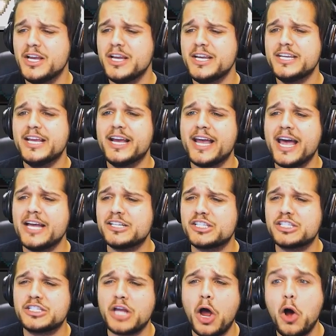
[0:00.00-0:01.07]
you get
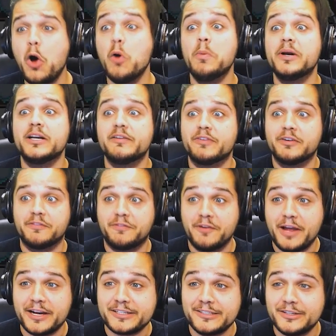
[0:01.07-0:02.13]
so many different
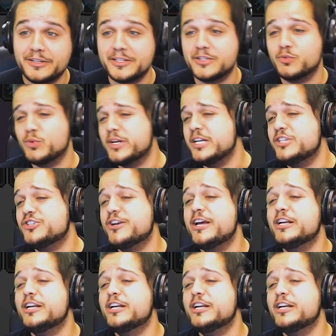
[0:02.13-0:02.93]
effects. Look at this. Regen,